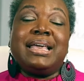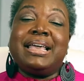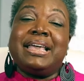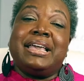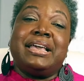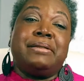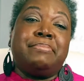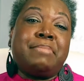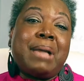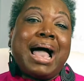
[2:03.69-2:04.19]

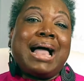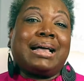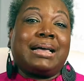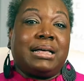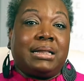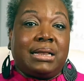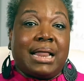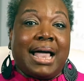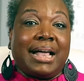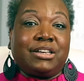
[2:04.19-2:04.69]
in my
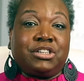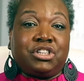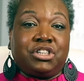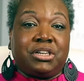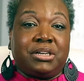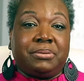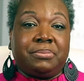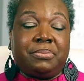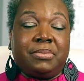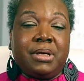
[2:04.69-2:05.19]

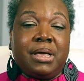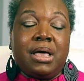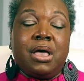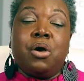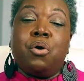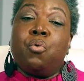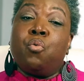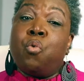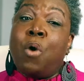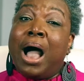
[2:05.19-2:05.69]
collection.
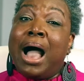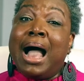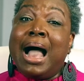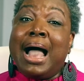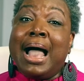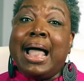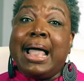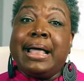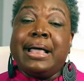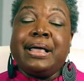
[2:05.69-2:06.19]

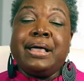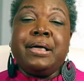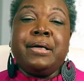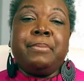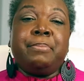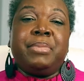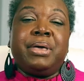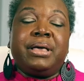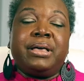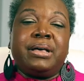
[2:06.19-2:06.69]
Why?
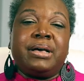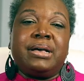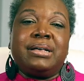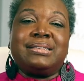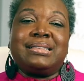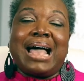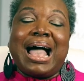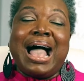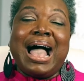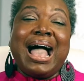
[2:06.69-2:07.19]

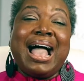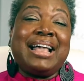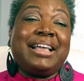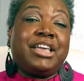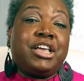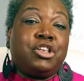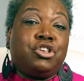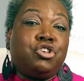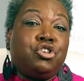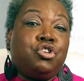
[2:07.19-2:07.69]
Because I
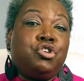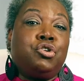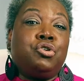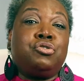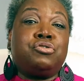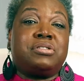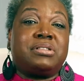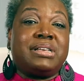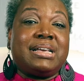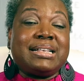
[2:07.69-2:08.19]
can
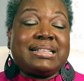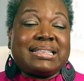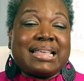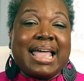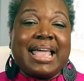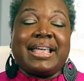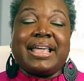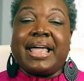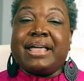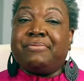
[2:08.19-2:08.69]
usually
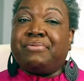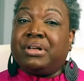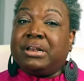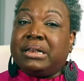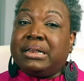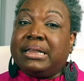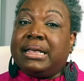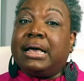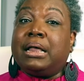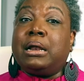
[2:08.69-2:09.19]
take a
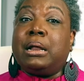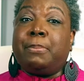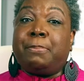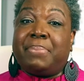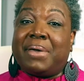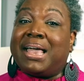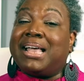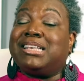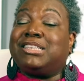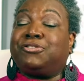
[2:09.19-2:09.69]

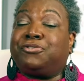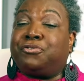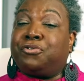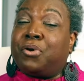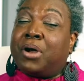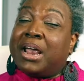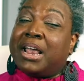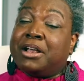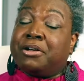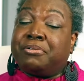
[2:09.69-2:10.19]
vanilla-based
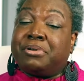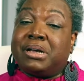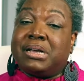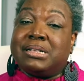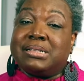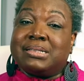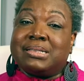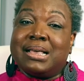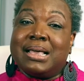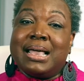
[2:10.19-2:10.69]

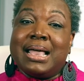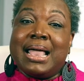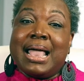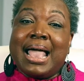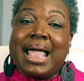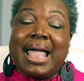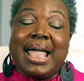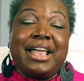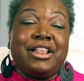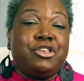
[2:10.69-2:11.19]
fragrance
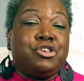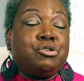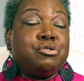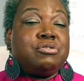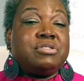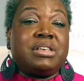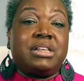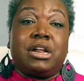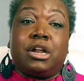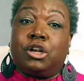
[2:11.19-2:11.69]
and
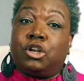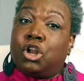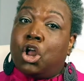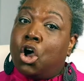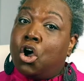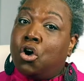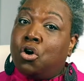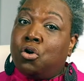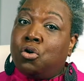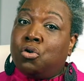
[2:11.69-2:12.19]
use it
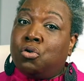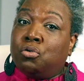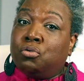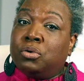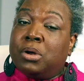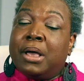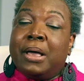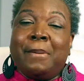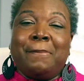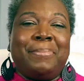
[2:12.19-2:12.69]
alone,
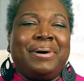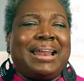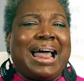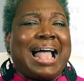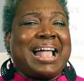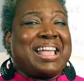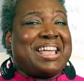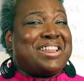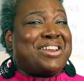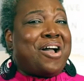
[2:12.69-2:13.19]
but
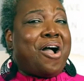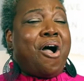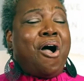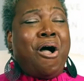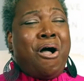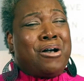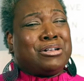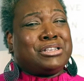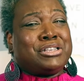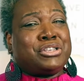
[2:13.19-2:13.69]
I can
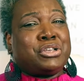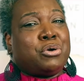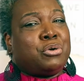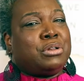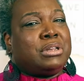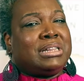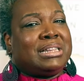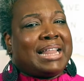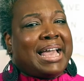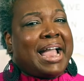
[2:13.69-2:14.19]
also
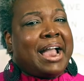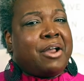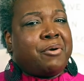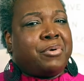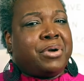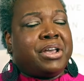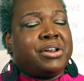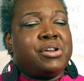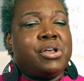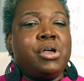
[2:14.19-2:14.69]

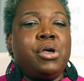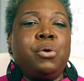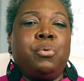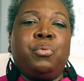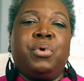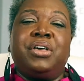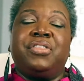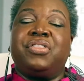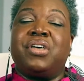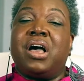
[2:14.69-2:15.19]
layer it
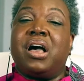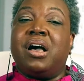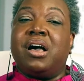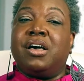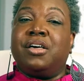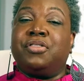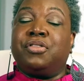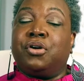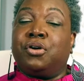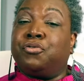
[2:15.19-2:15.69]
with
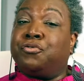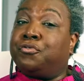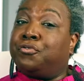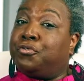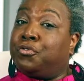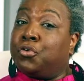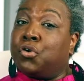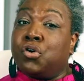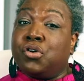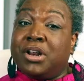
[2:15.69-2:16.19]
other
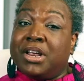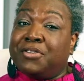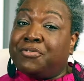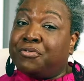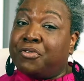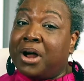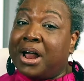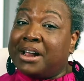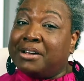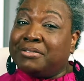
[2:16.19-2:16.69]
fruity
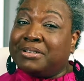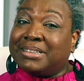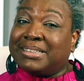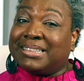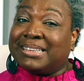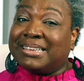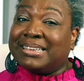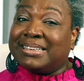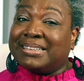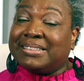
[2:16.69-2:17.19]

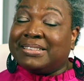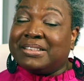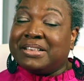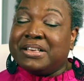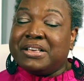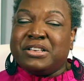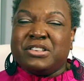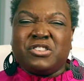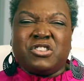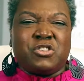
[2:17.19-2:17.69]
fragrances,
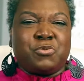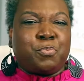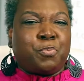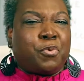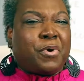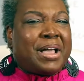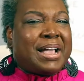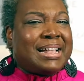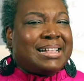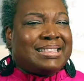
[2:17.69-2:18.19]

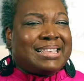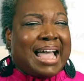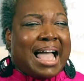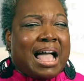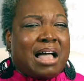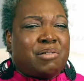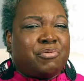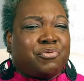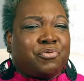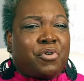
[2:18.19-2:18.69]

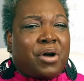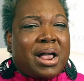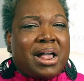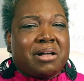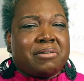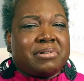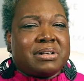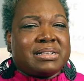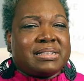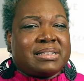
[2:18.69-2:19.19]
springtime
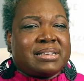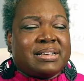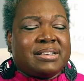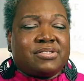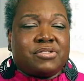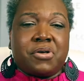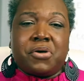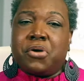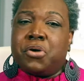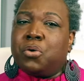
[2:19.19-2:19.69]

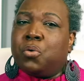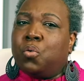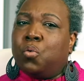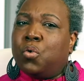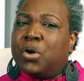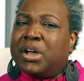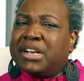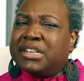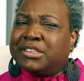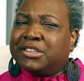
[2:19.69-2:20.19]
fragrances,
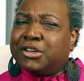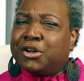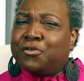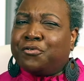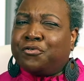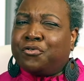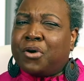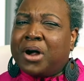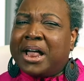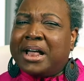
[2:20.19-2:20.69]
winter
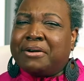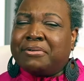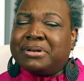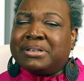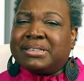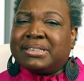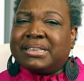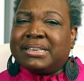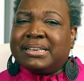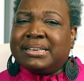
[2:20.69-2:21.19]

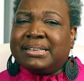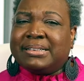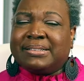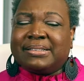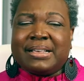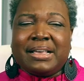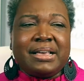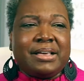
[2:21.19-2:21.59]
fragrances,